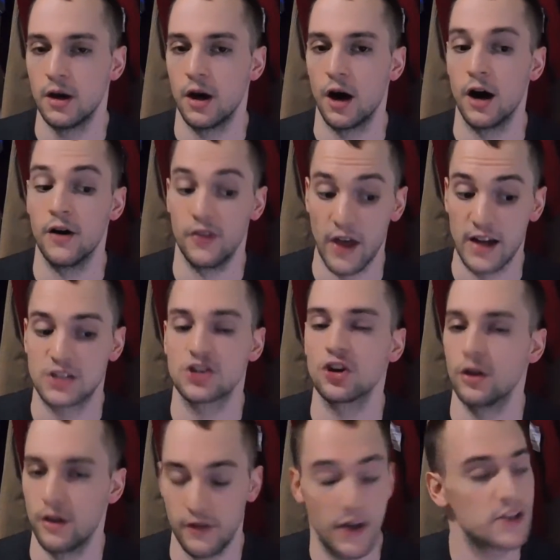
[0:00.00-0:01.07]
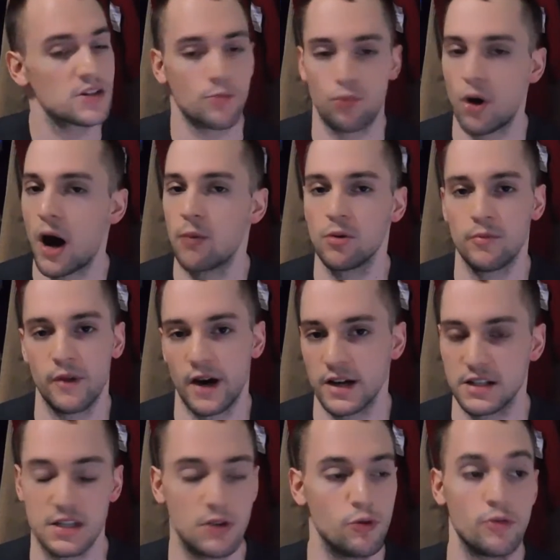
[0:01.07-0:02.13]
And that's a problem that I
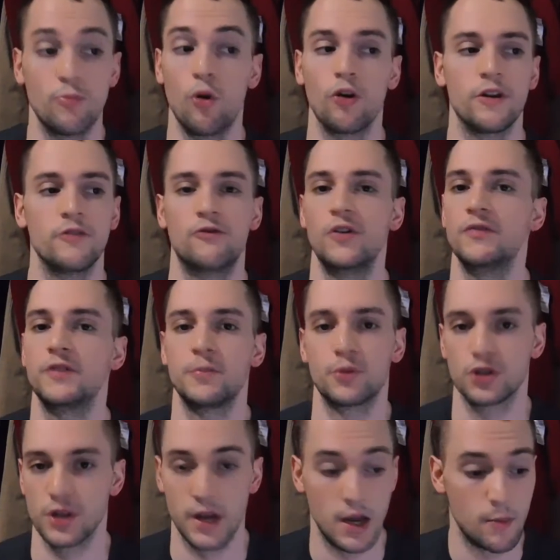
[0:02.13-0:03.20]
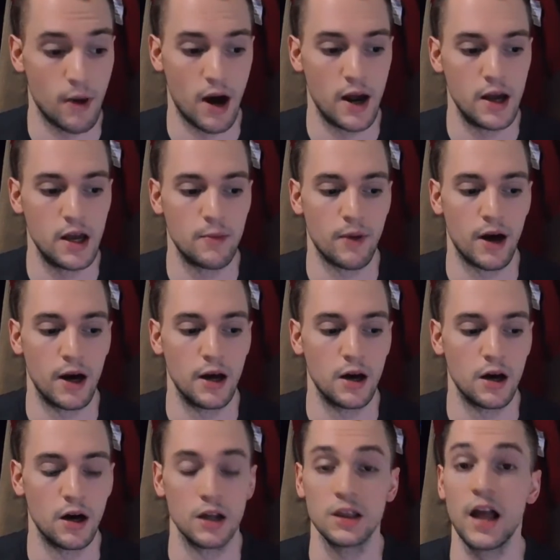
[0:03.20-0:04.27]
see with more than 50% in my
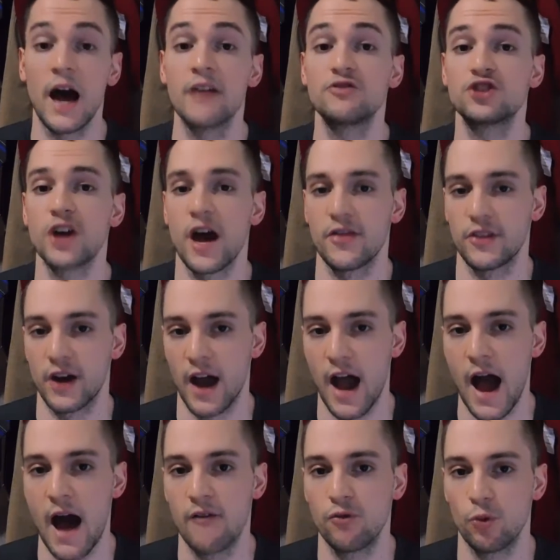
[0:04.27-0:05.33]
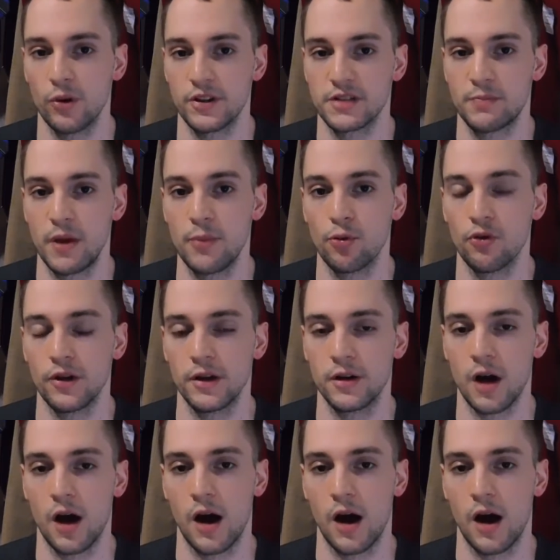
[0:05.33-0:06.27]
live chat that I have with people that